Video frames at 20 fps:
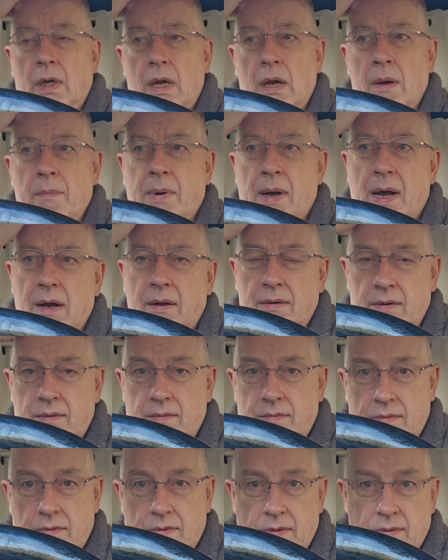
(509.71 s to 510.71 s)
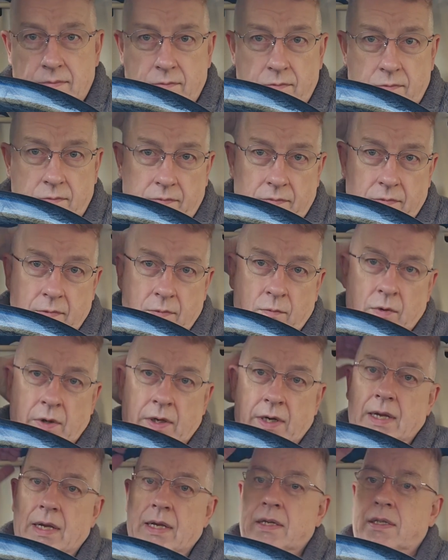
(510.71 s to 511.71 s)
about what
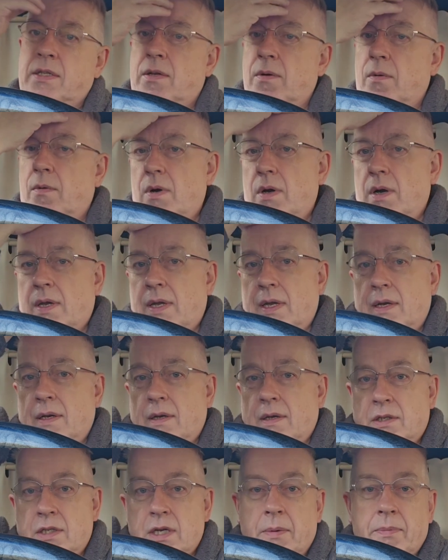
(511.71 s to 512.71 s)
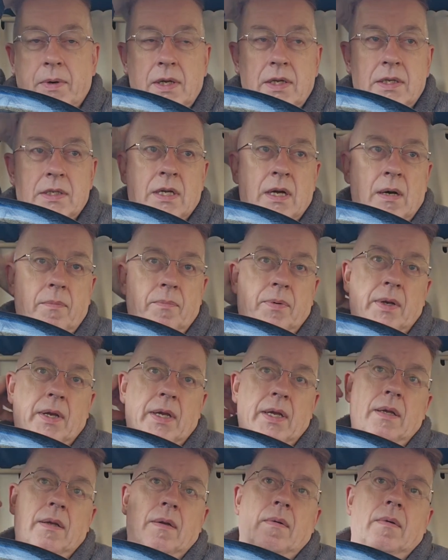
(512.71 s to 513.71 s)
it is to work in a Japanese
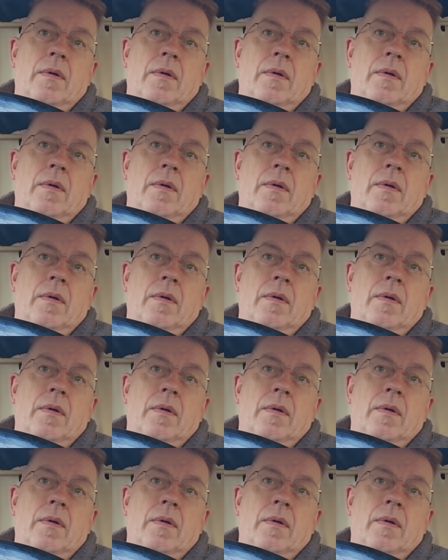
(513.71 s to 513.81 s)
company,